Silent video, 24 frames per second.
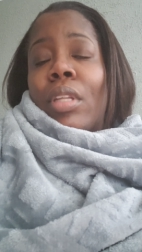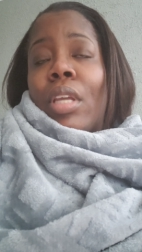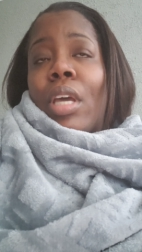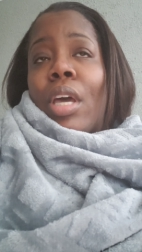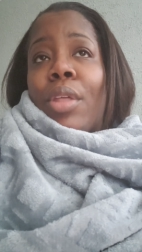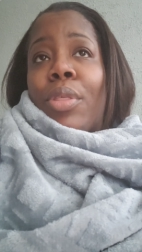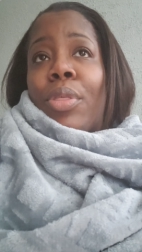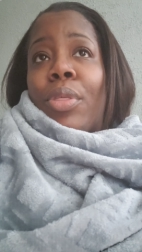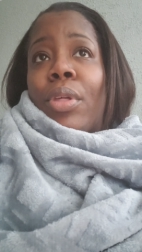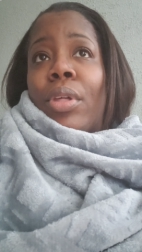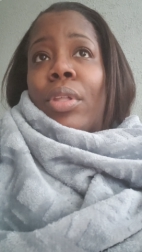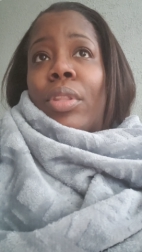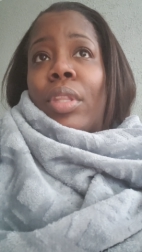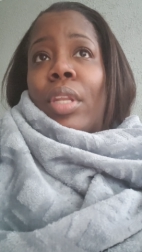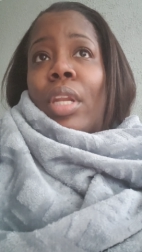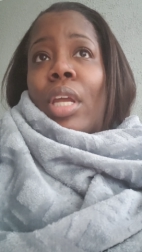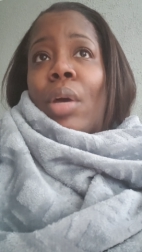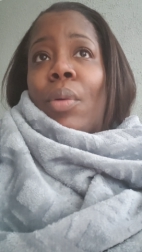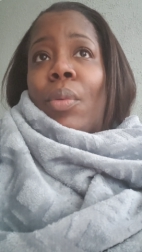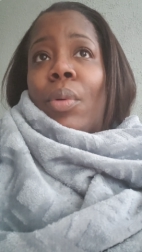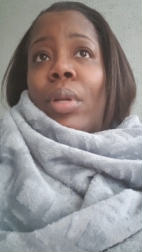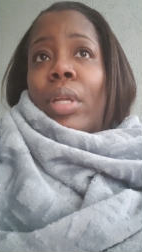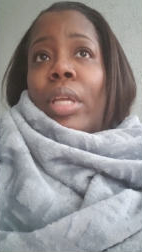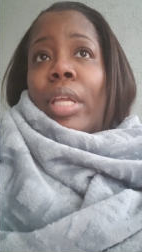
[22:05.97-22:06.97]
I think that
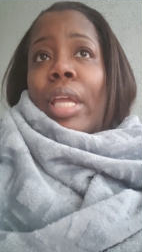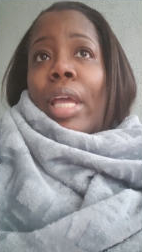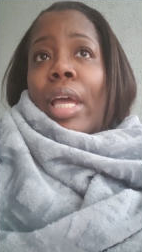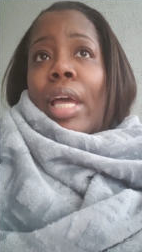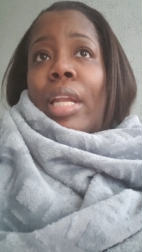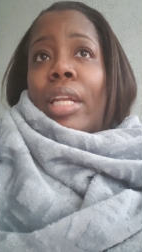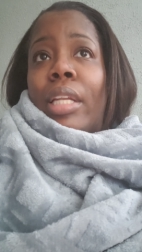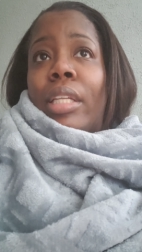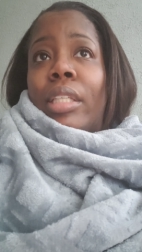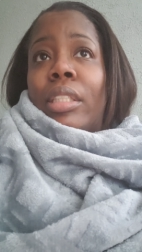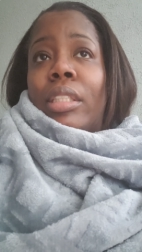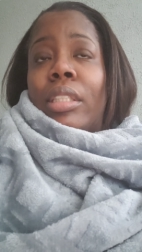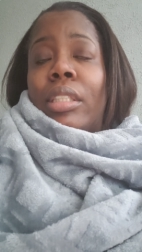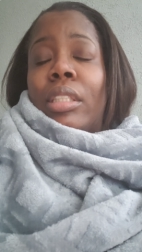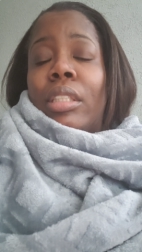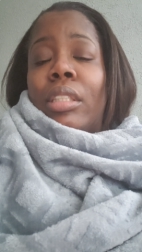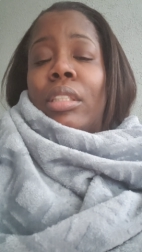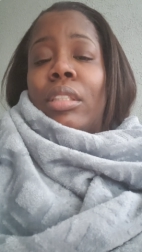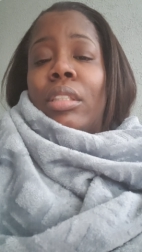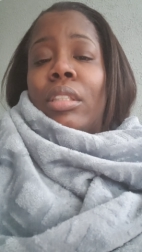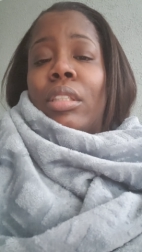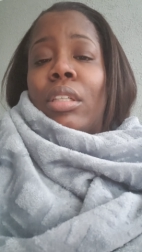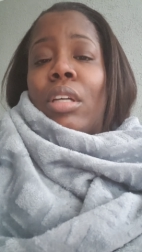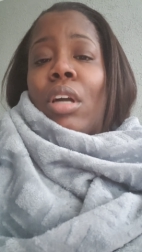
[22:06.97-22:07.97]
I would have gotten
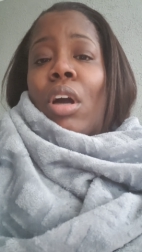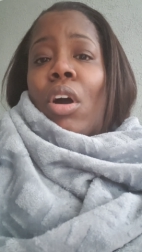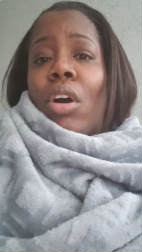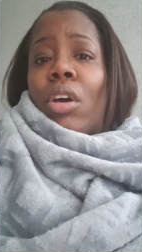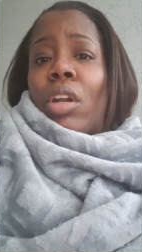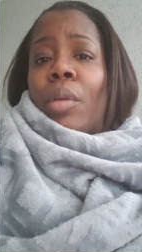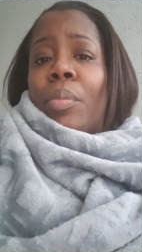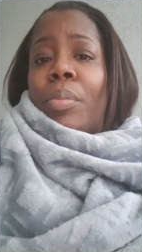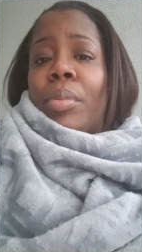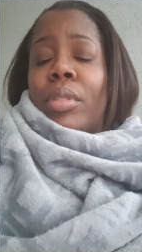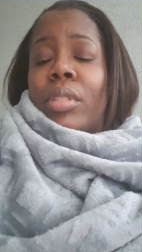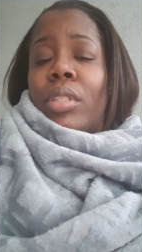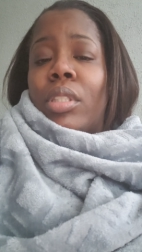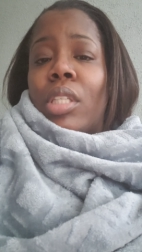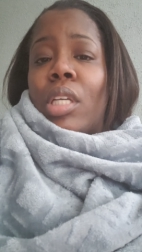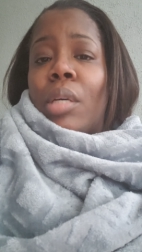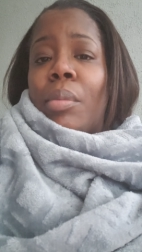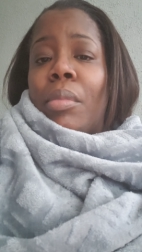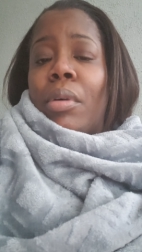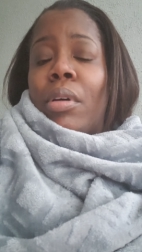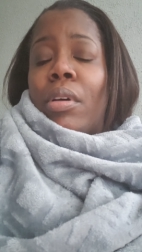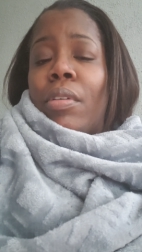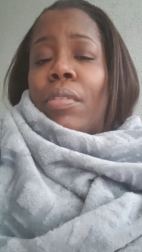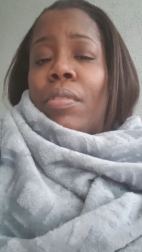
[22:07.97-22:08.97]
caught up in
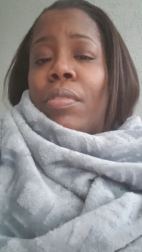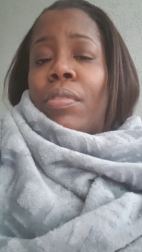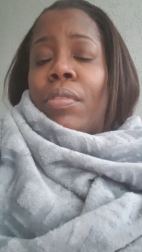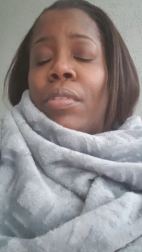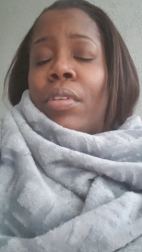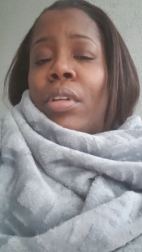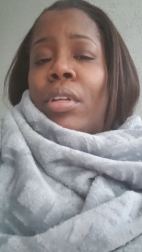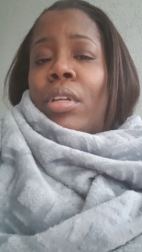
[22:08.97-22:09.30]
some of